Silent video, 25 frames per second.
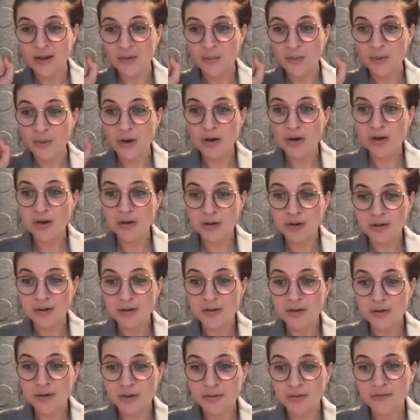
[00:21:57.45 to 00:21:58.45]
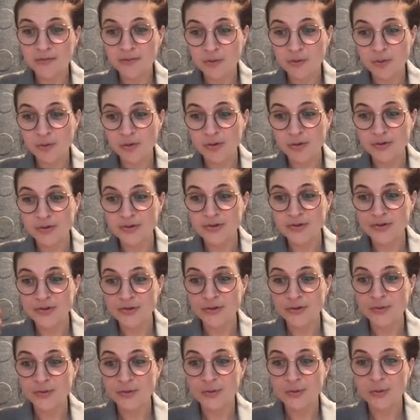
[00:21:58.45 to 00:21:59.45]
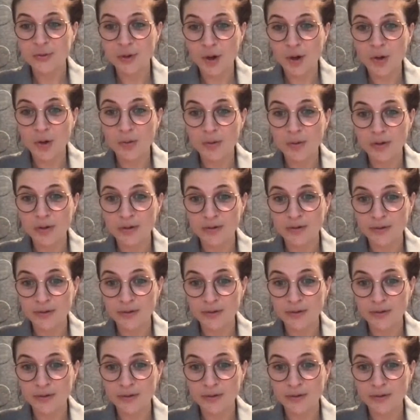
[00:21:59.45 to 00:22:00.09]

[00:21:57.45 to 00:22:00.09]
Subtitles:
well, of course, to lower